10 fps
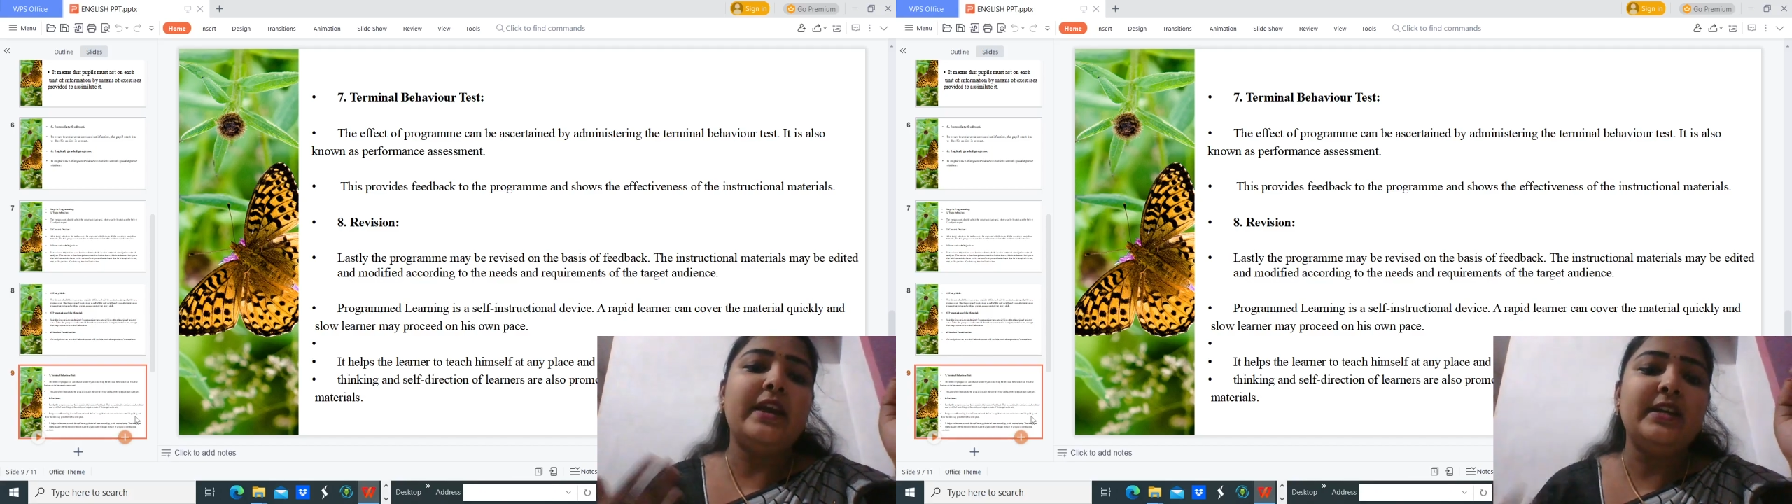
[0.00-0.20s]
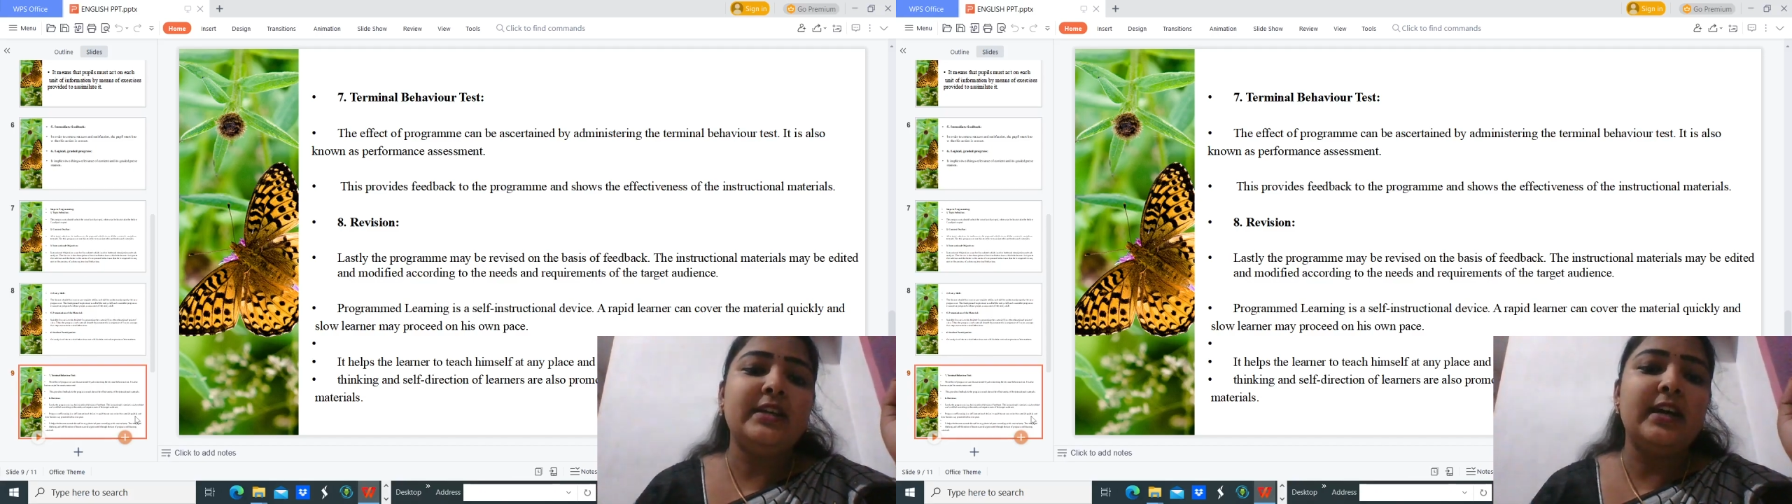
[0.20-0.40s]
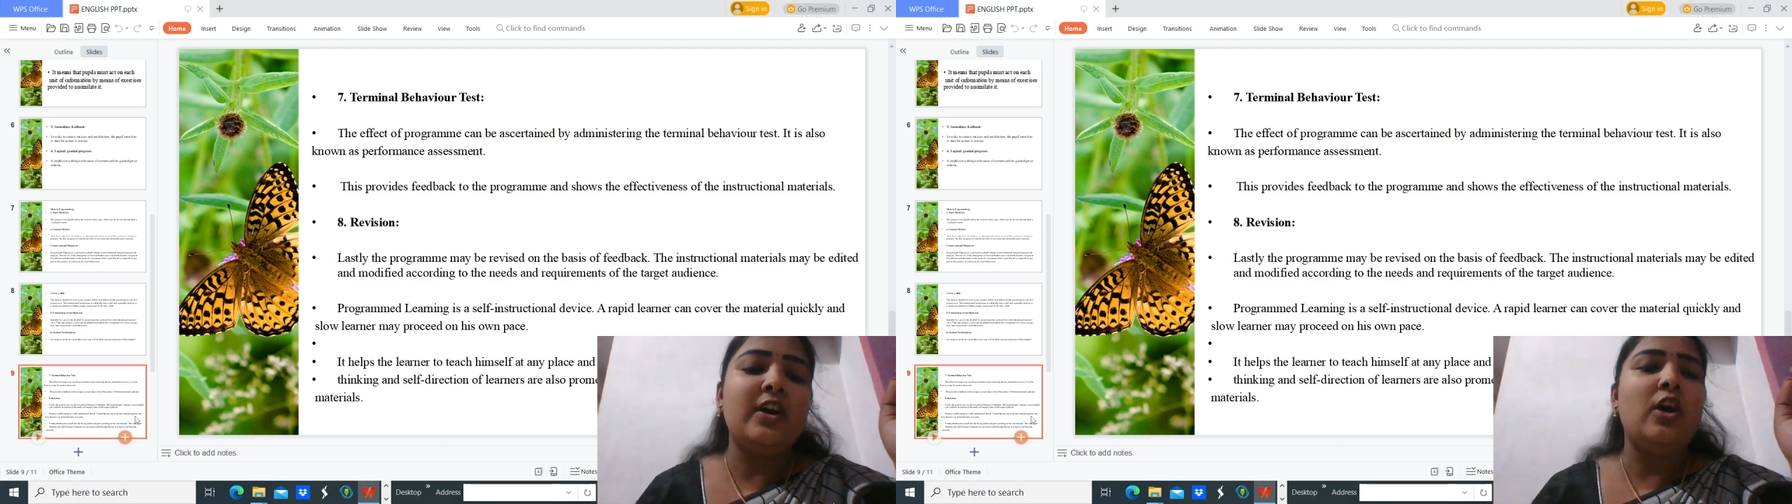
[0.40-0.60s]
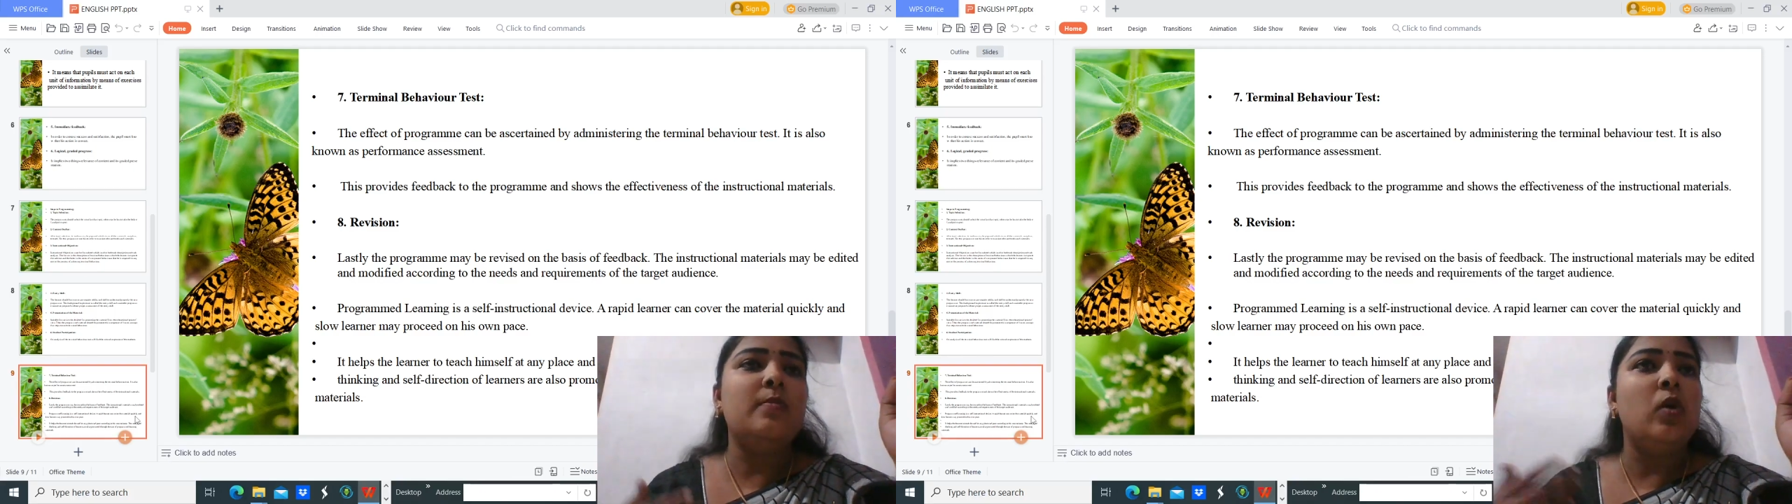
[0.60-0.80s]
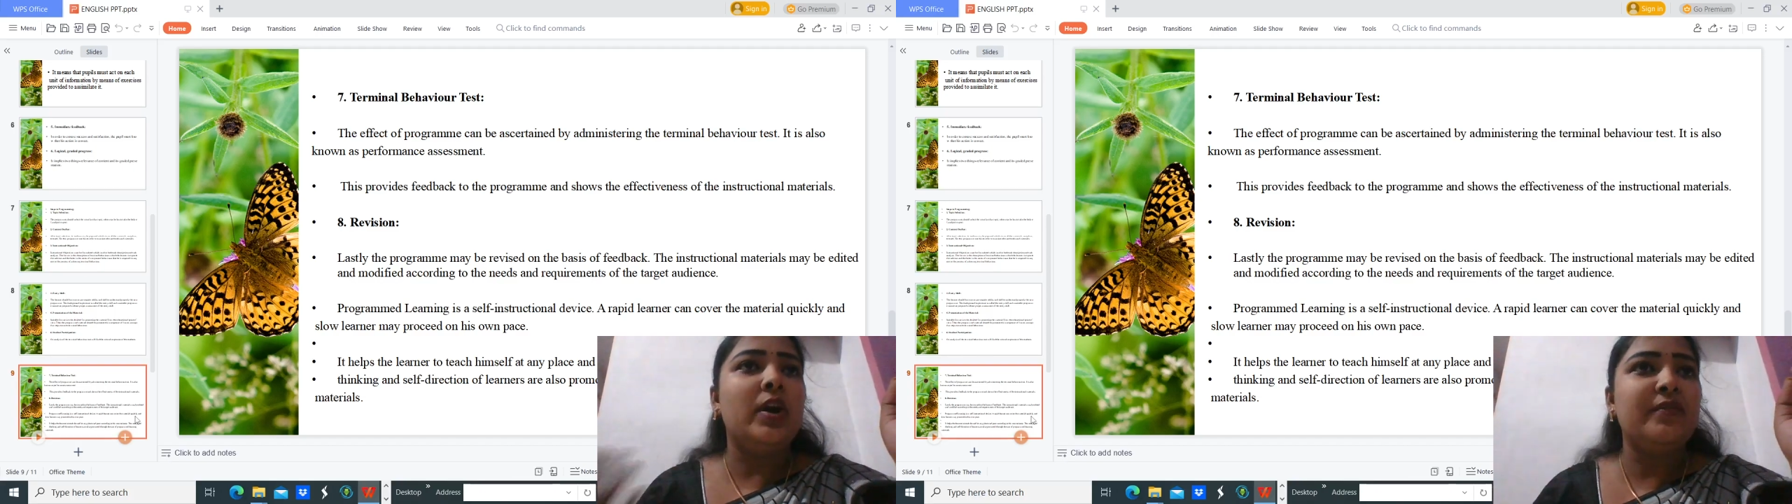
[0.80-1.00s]
edited or
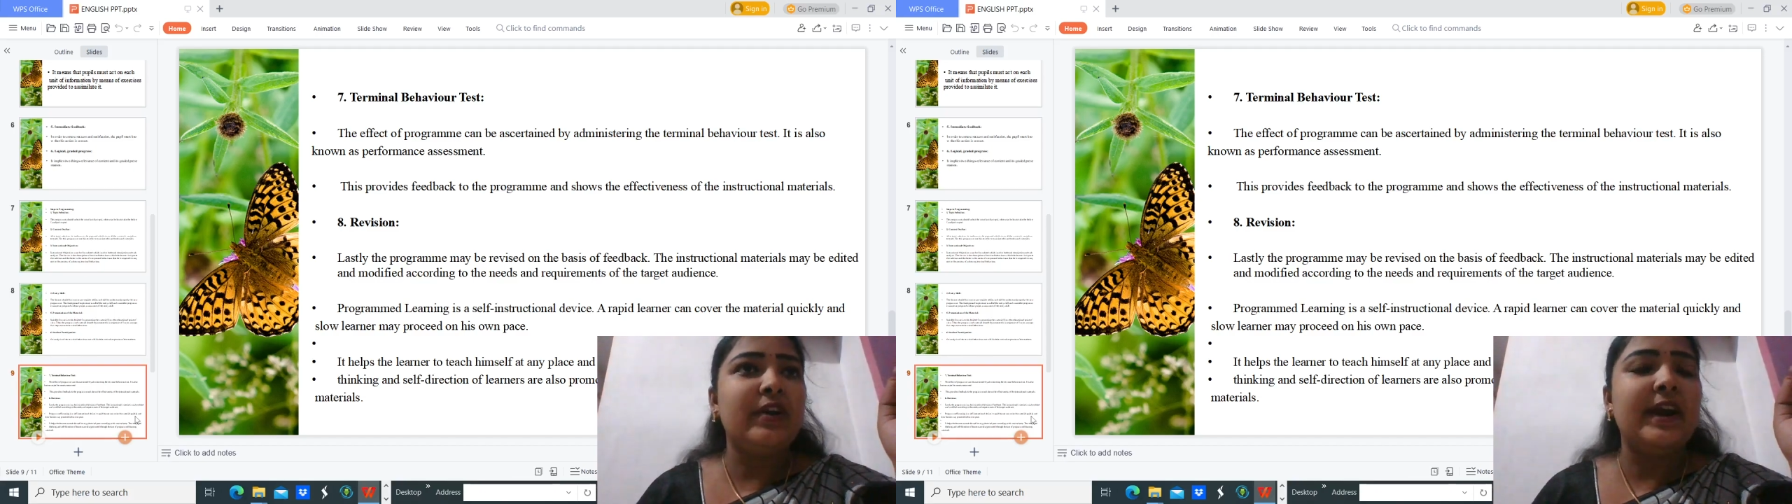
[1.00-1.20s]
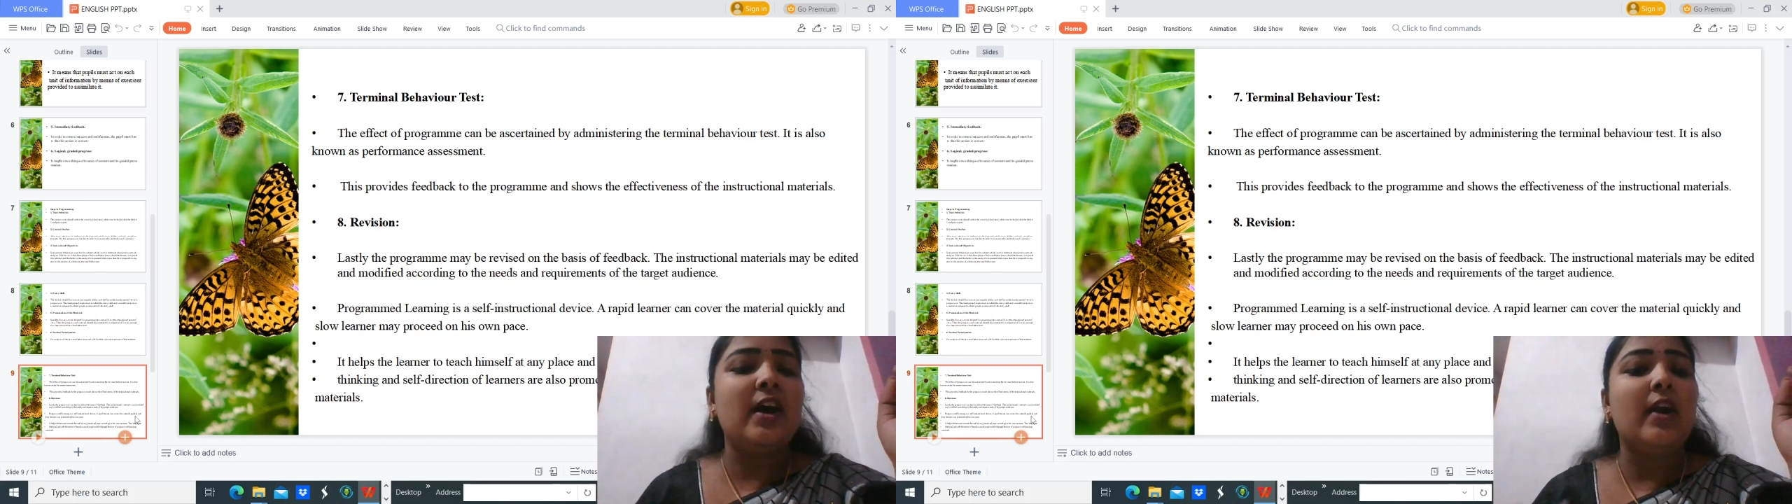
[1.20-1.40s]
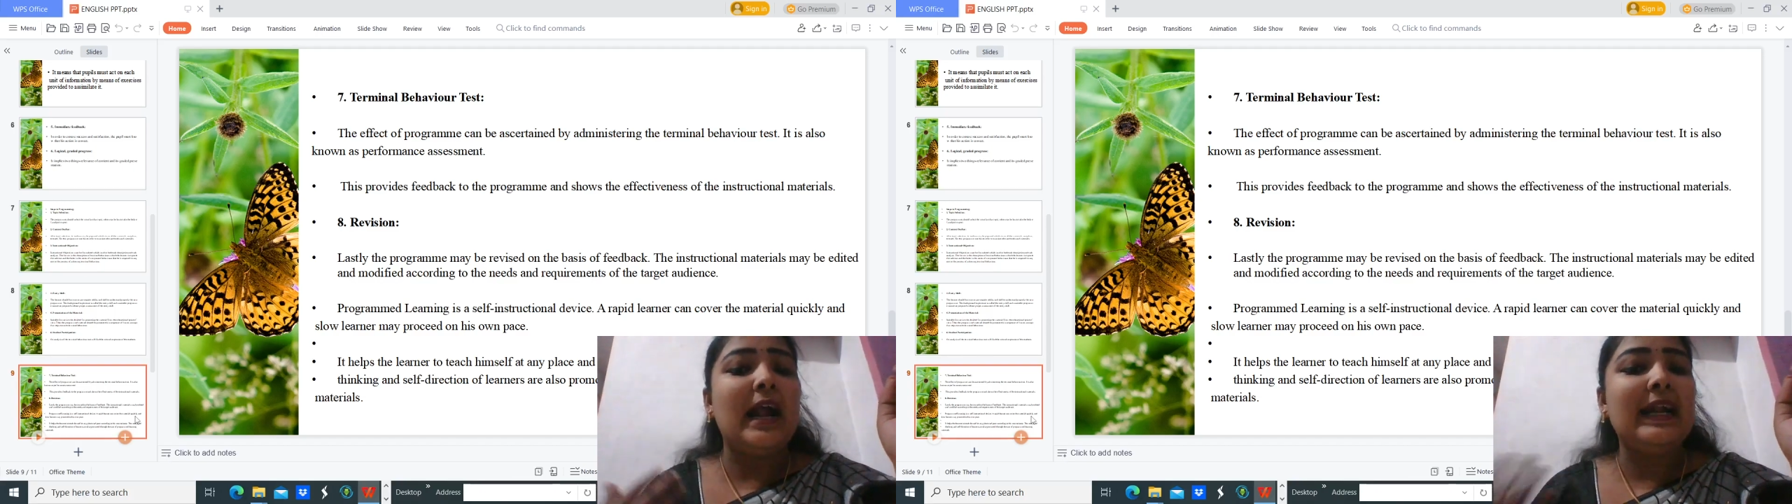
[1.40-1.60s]
modified or